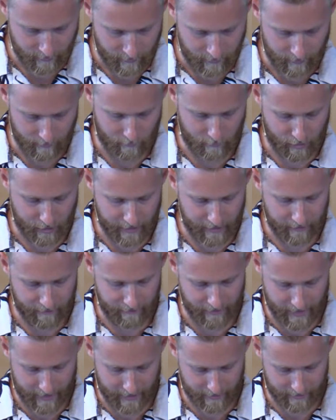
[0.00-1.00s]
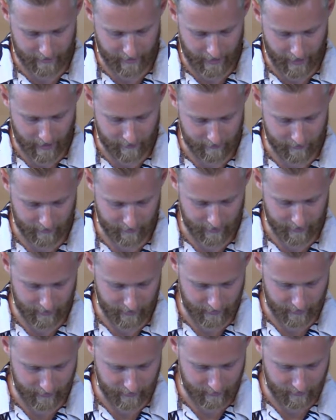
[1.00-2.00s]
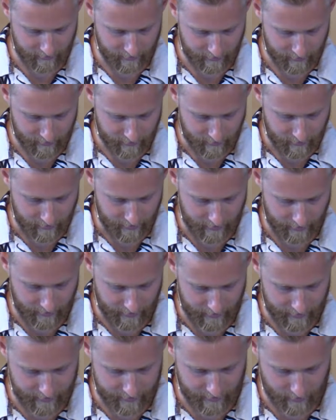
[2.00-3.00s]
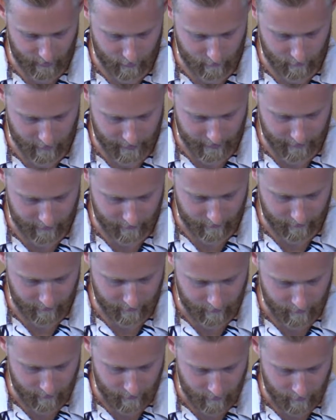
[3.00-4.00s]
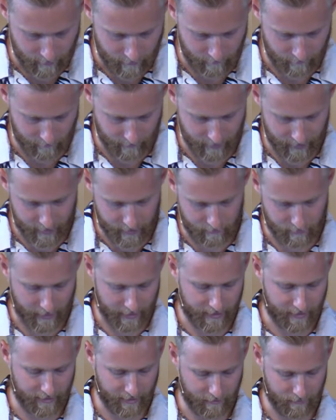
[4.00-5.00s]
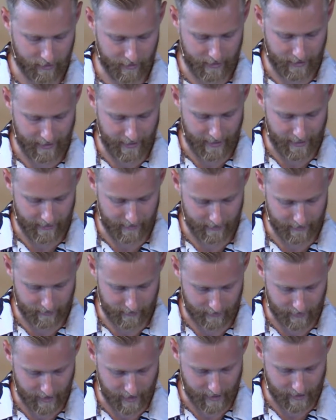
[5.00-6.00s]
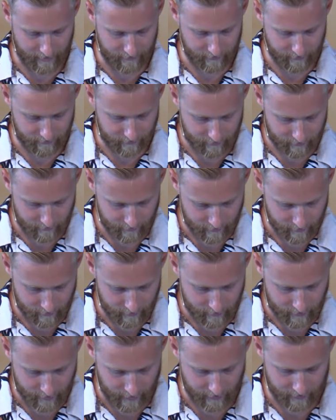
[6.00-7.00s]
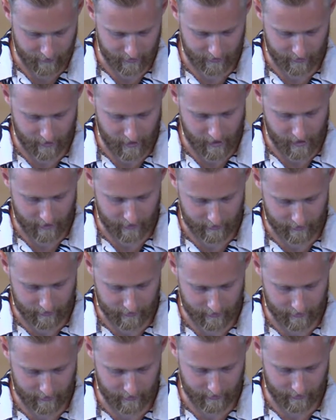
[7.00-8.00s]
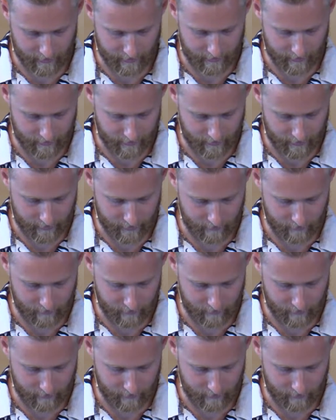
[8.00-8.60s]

and bring the fattened calf and kill it, and let us celebrate. For this my son was dead and is alive. He was lost and is